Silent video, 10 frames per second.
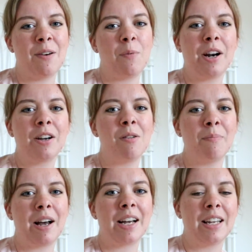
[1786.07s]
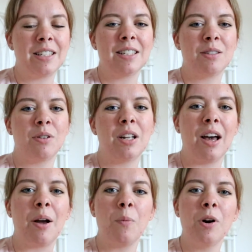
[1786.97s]
and when I come back it's
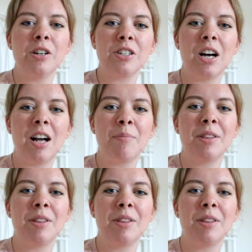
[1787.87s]
like work time,